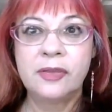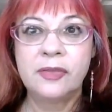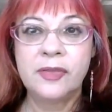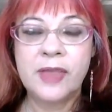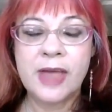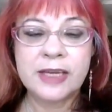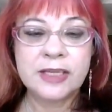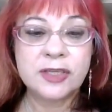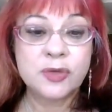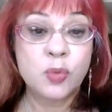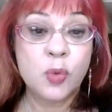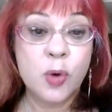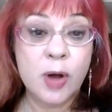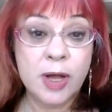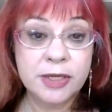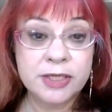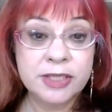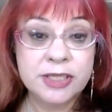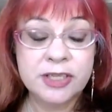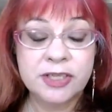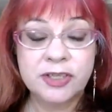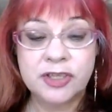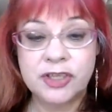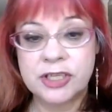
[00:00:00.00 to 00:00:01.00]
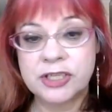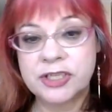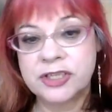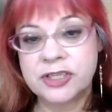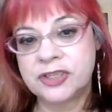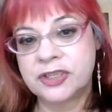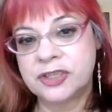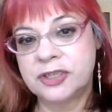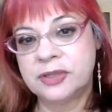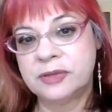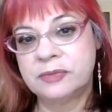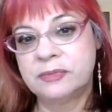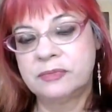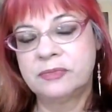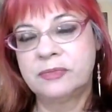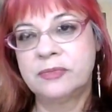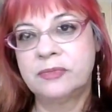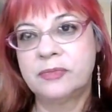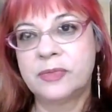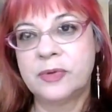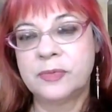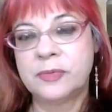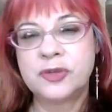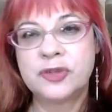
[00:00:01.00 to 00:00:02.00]
That's one suggestion.
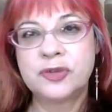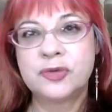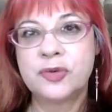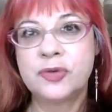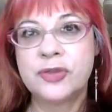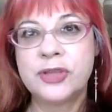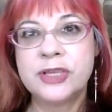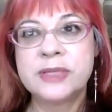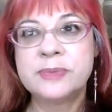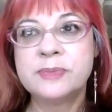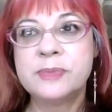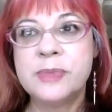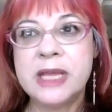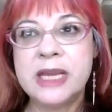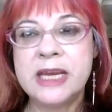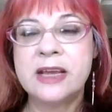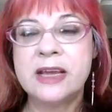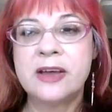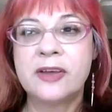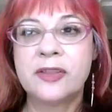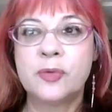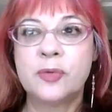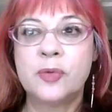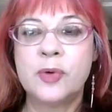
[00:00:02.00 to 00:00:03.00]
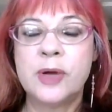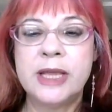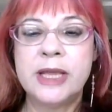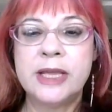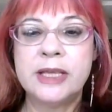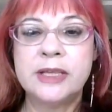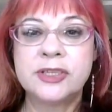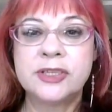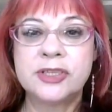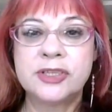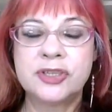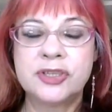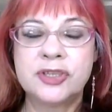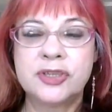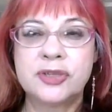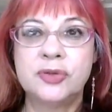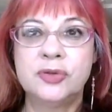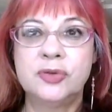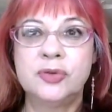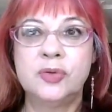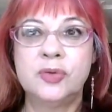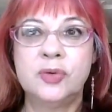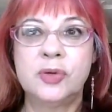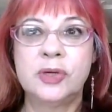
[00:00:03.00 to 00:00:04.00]
I'm sure there's many other ways
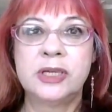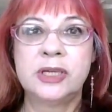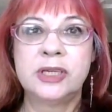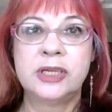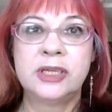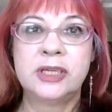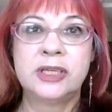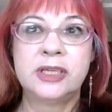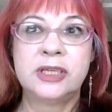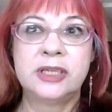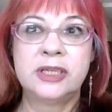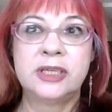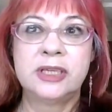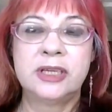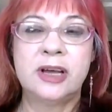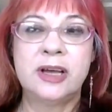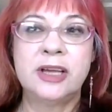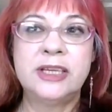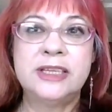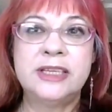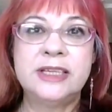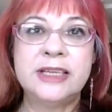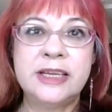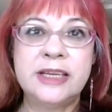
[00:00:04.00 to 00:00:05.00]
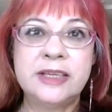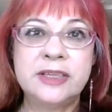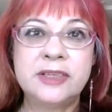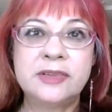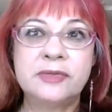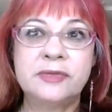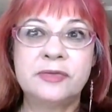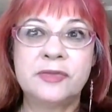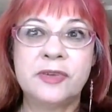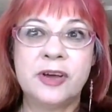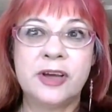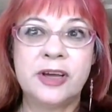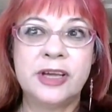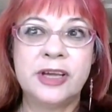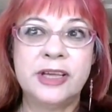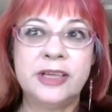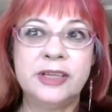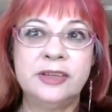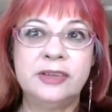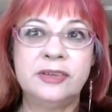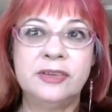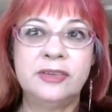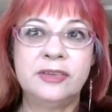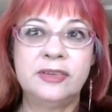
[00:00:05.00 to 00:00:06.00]
to
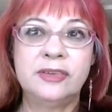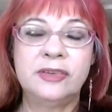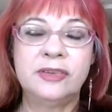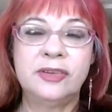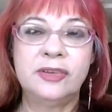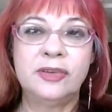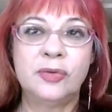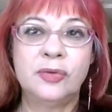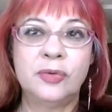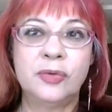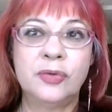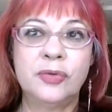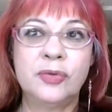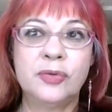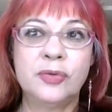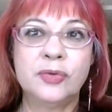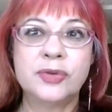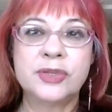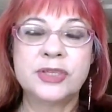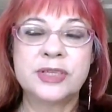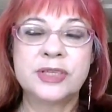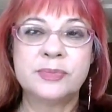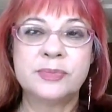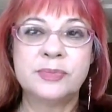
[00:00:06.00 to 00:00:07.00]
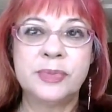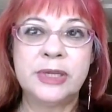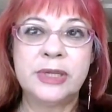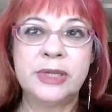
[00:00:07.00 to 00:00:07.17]
identify your thoughts and